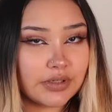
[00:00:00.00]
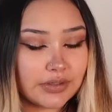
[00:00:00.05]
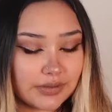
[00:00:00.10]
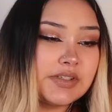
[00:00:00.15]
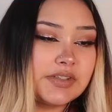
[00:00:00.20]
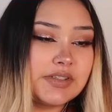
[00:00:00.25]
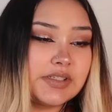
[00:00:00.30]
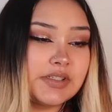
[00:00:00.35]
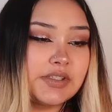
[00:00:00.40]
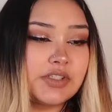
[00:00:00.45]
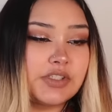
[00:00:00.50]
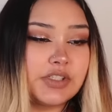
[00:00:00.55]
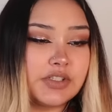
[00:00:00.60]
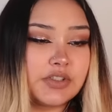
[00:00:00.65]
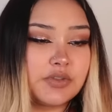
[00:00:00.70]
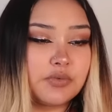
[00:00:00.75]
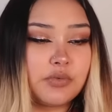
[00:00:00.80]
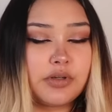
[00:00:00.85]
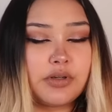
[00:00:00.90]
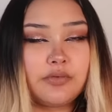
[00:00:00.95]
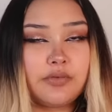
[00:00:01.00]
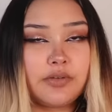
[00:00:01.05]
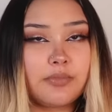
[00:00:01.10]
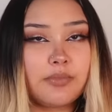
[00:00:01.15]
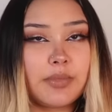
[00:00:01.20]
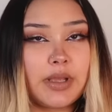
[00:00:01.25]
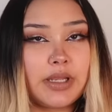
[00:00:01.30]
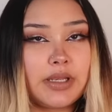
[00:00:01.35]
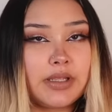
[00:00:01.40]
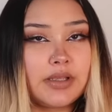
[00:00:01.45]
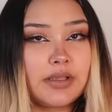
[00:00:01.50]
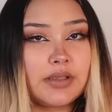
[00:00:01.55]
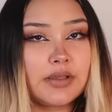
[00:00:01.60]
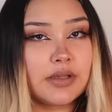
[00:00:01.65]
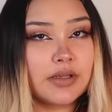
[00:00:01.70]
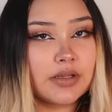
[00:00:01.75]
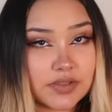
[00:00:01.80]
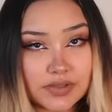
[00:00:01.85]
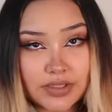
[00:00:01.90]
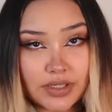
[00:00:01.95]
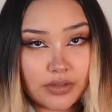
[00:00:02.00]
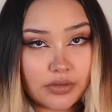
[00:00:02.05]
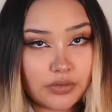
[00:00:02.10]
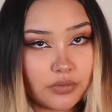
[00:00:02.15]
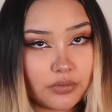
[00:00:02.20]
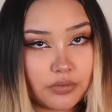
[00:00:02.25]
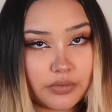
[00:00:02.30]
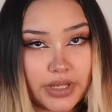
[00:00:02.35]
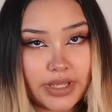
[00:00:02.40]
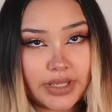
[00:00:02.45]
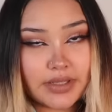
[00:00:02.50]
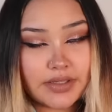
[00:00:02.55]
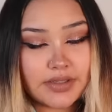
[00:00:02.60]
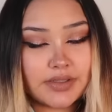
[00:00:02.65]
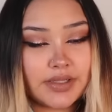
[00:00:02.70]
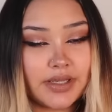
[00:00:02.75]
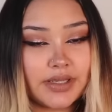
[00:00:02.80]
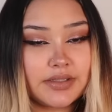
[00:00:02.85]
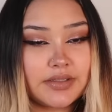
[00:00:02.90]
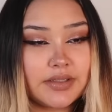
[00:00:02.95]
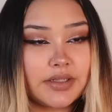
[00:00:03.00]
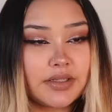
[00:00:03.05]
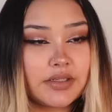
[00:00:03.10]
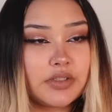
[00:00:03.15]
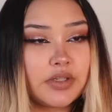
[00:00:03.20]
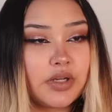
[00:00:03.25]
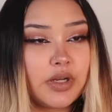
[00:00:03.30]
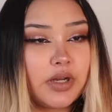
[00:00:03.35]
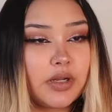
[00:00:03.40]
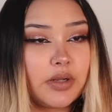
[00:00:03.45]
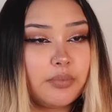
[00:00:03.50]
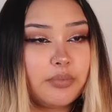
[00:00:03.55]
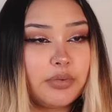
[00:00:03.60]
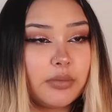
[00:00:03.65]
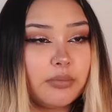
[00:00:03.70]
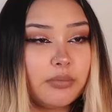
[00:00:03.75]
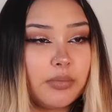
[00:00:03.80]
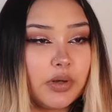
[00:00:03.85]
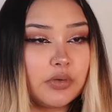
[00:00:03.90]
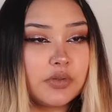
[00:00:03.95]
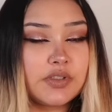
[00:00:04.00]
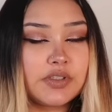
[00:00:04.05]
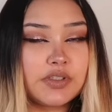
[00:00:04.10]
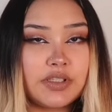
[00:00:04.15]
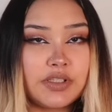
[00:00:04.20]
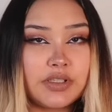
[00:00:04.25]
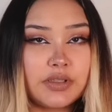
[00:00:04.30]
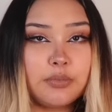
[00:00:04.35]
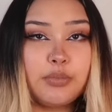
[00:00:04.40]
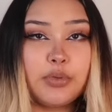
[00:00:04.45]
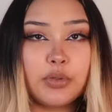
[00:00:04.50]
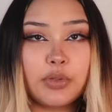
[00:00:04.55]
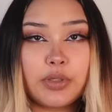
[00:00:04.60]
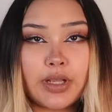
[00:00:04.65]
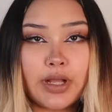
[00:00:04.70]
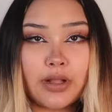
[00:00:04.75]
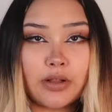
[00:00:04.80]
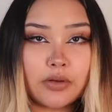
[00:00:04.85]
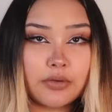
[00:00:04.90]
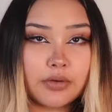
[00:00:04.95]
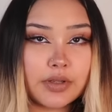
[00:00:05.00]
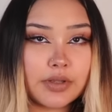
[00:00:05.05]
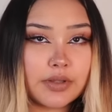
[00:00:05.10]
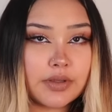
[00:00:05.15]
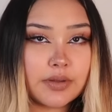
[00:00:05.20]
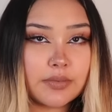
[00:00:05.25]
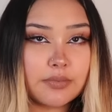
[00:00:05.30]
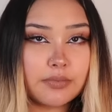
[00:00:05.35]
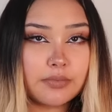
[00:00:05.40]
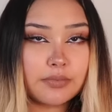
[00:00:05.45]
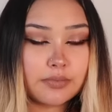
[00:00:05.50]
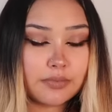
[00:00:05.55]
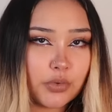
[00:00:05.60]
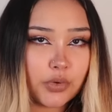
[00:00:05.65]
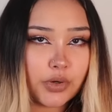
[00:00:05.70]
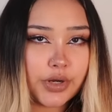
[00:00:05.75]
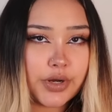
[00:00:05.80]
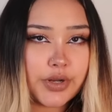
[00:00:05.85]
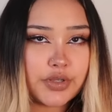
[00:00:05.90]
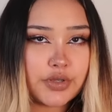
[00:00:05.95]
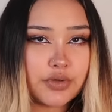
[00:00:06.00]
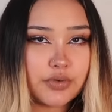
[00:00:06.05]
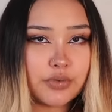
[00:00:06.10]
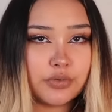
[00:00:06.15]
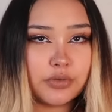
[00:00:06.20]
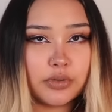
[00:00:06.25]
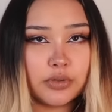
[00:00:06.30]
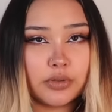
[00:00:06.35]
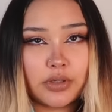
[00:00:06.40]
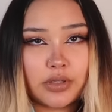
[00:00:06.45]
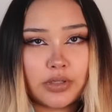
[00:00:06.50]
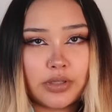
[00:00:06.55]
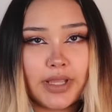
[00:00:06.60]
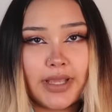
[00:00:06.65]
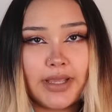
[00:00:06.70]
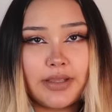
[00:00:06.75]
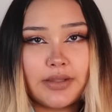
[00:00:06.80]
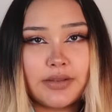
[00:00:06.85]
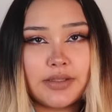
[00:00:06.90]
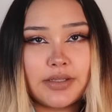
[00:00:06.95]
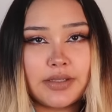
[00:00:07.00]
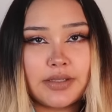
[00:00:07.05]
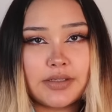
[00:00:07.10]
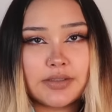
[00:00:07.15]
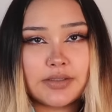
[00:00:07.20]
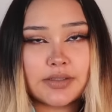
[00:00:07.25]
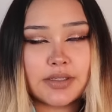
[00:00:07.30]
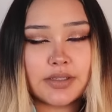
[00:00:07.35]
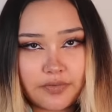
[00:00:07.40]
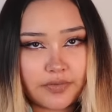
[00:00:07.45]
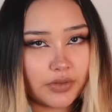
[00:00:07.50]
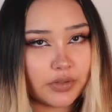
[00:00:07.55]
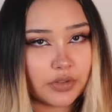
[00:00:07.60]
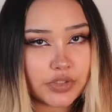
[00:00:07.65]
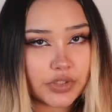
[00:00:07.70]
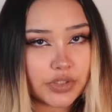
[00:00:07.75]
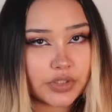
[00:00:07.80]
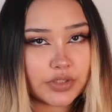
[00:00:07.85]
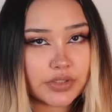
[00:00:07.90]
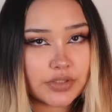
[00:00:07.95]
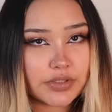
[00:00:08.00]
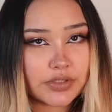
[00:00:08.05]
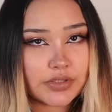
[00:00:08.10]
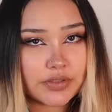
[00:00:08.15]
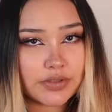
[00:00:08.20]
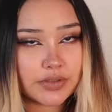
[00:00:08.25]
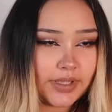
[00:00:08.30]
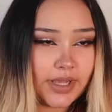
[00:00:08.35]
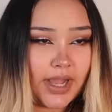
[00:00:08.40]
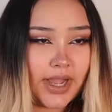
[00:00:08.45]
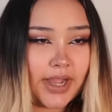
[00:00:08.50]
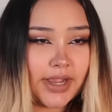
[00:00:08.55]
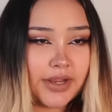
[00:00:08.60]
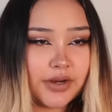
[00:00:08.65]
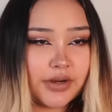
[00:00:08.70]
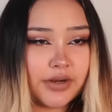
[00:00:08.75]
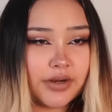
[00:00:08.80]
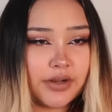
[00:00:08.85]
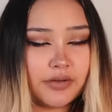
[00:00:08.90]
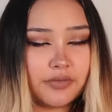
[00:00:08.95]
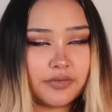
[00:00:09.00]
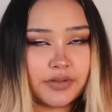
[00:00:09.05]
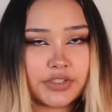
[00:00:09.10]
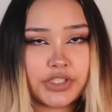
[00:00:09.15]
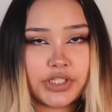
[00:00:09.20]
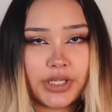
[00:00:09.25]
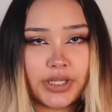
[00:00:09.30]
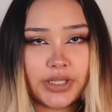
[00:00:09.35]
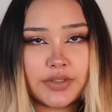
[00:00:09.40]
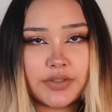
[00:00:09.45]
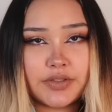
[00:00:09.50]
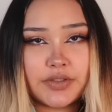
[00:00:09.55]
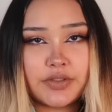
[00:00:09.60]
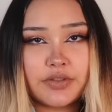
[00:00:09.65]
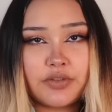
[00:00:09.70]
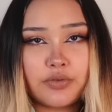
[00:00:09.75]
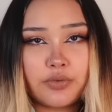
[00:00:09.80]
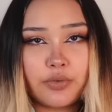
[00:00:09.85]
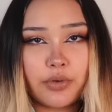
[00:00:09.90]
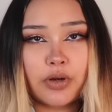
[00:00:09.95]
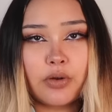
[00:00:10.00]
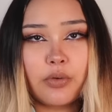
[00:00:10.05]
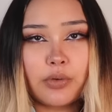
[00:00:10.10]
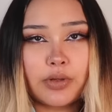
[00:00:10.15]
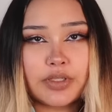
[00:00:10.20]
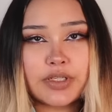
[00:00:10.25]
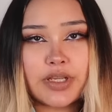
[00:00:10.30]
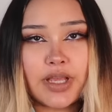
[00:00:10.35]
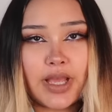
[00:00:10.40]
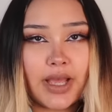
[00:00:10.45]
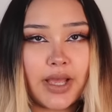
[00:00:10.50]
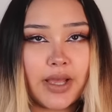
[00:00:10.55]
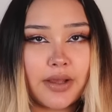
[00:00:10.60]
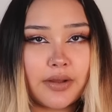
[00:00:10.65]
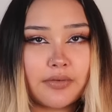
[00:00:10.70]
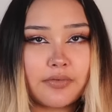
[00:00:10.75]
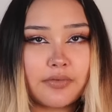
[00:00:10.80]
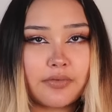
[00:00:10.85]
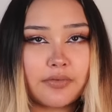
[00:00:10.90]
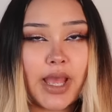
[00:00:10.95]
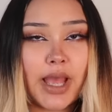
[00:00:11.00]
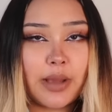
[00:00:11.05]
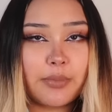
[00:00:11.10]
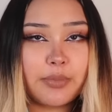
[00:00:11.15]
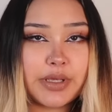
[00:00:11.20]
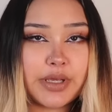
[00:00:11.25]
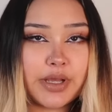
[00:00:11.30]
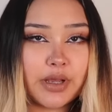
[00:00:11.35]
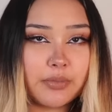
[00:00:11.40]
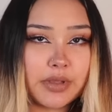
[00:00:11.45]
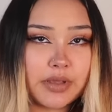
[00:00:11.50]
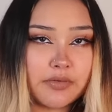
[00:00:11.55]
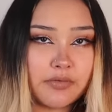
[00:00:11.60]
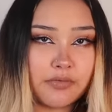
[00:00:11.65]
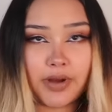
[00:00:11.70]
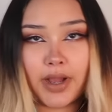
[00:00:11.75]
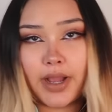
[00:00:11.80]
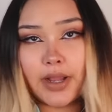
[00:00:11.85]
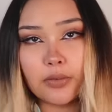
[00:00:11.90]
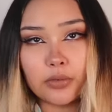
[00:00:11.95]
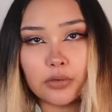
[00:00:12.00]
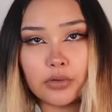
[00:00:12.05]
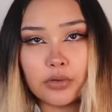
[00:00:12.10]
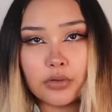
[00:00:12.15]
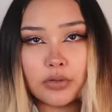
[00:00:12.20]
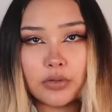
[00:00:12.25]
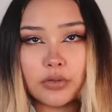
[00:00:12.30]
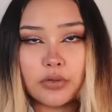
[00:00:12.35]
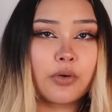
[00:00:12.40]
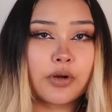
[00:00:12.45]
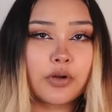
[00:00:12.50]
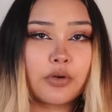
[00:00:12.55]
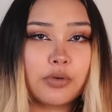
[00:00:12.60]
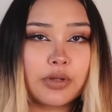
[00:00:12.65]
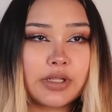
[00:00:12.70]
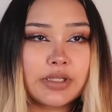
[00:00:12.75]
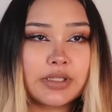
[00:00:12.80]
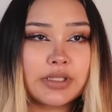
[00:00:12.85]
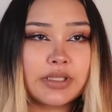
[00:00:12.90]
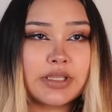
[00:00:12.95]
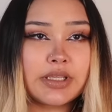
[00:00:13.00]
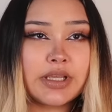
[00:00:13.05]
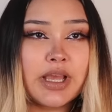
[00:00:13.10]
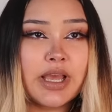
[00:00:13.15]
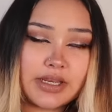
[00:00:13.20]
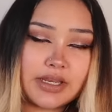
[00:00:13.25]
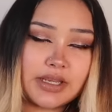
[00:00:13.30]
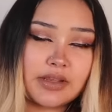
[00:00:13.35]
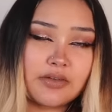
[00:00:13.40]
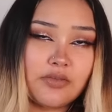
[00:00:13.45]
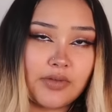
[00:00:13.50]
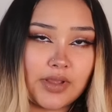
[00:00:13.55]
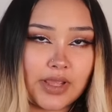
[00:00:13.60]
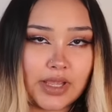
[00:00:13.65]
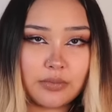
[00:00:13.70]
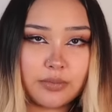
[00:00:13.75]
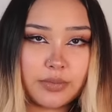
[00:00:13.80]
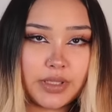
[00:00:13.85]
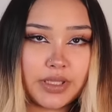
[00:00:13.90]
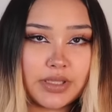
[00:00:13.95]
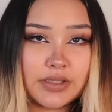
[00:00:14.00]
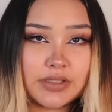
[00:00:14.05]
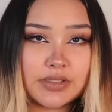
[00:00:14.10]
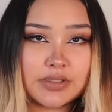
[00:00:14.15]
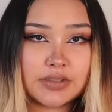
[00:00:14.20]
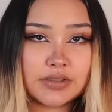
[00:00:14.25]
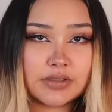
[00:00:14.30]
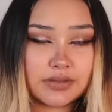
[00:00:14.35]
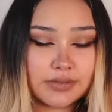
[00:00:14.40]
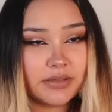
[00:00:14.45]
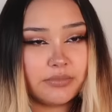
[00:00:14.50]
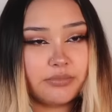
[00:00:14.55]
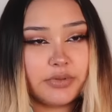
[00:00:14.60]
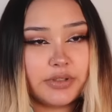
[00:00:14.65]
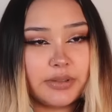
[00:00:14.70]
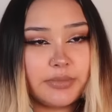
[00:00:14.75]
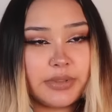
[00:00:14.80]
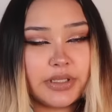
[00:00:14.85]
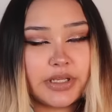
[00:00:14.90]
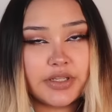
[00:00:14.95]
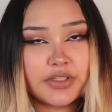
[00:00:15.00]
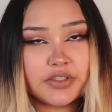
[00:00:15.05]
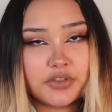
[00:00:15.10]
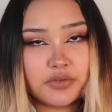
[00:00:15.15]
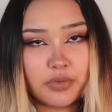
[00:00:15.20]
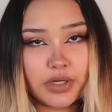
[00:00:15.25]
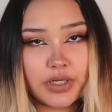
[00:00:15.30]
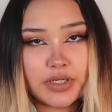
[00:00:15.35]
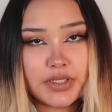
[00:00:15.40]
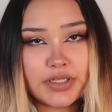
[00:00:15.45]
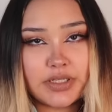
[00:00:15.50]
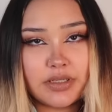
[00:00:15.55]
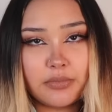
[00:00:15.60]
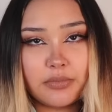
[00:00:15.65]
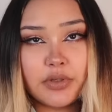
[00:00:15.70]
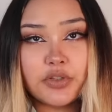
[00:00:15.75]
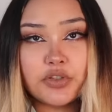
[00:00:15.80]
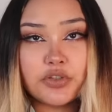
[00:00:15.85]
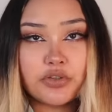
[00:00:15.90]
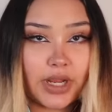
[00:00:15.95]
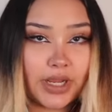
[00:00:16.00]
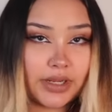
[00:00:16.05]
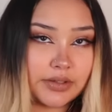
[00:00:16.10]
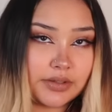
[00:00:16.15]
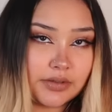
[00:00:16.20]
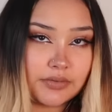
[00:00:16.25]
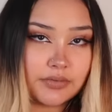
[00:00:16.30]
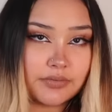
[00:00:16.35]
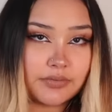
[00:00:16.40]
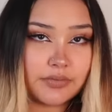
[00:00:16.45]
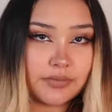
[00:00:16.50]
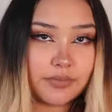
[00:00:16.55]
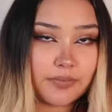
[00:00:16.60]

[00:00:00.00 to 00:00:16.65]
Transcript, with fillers: This is just one of the many subtle ways that TikTok promotes the beauty algorithm. The more you look like these filters, the higher of a chance you are going to have at becoming viral or quickly getting a fan base simply because you are deemed attractive.